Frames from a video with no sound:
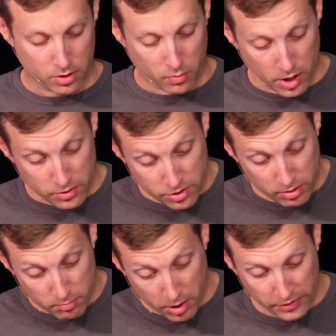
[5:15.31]
The one who
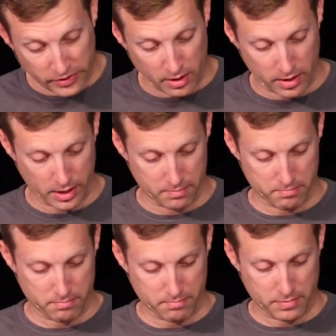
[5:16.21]
showed mercy on
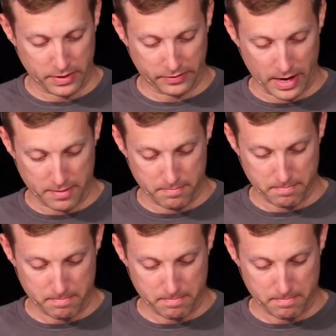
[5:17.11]
him, he said.